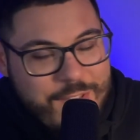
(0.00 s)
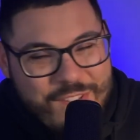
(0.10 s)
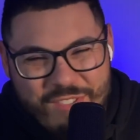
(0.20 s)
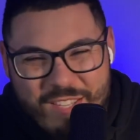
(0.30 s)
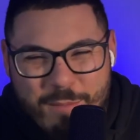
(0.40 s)

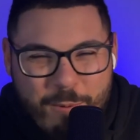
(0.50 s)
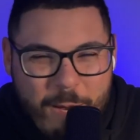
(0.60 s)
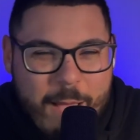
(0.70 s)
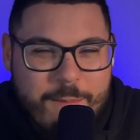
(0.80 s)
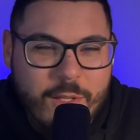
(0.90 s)
Is this
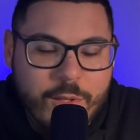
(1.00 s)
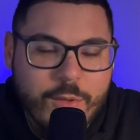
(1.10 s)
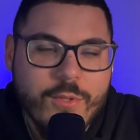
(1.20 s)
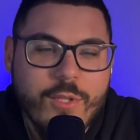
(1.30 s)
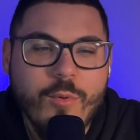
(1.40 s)
perhaps a
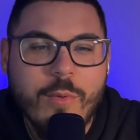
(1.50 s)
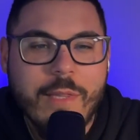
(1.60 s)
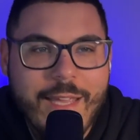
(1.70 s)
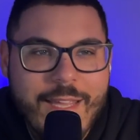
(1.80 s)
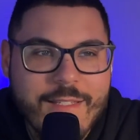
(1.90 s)
little too
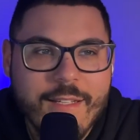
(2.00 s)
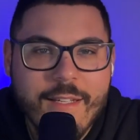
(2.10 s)
late?